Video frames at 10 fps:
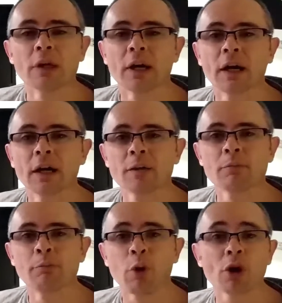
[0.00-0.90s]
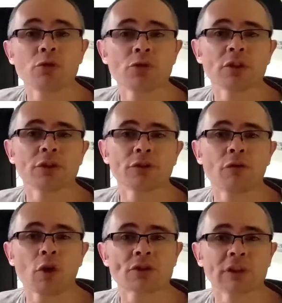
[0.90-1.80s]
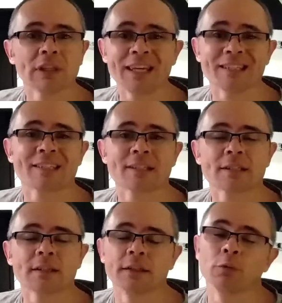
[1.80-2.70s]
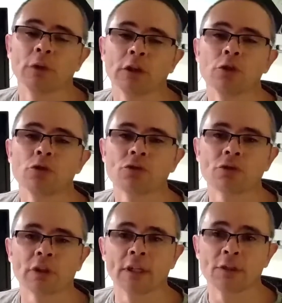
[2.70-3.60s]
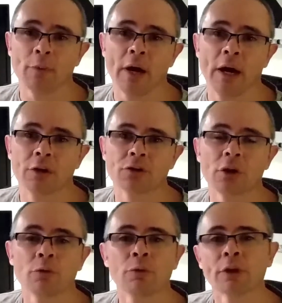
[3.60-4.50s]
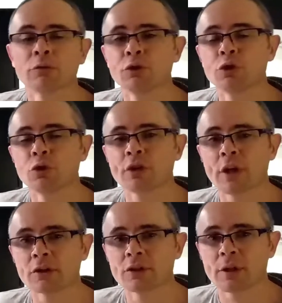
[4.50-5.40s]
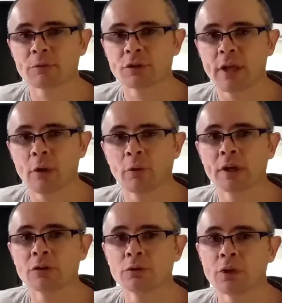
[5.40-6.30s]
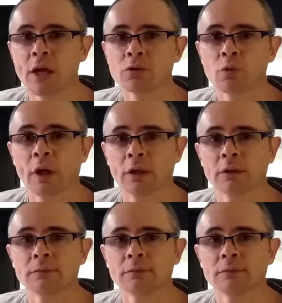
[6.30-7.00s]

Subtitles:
by using the device less, it will use less power. So we can reduce our consumption that way as well.